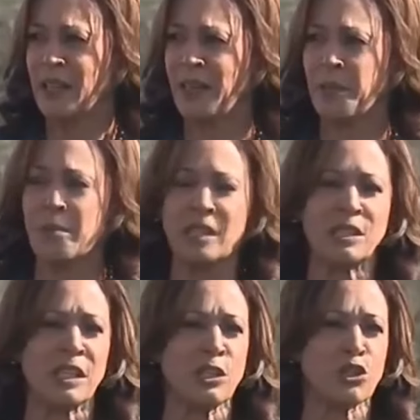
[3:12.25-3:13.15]
They
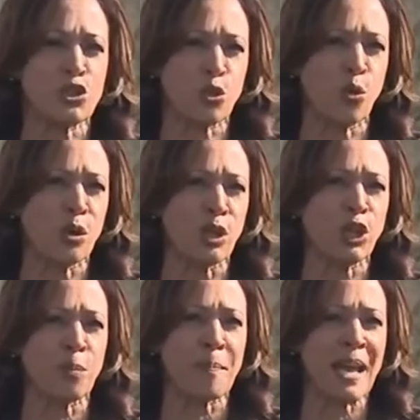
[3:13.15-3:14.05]
must ensure
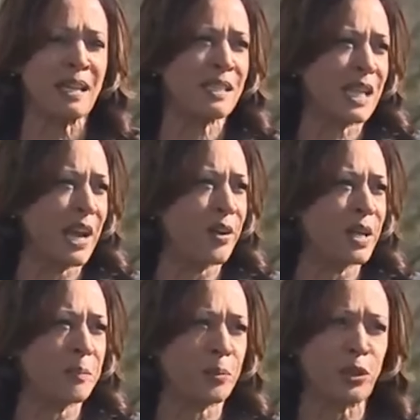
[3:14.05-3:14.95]

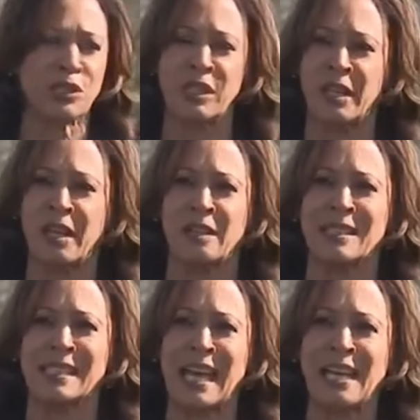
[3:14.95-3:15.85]
humanitarian
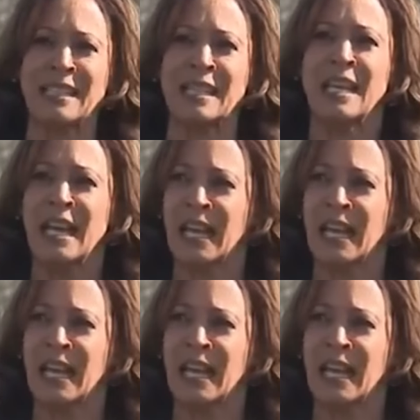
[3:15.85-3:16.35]
personnel, sites,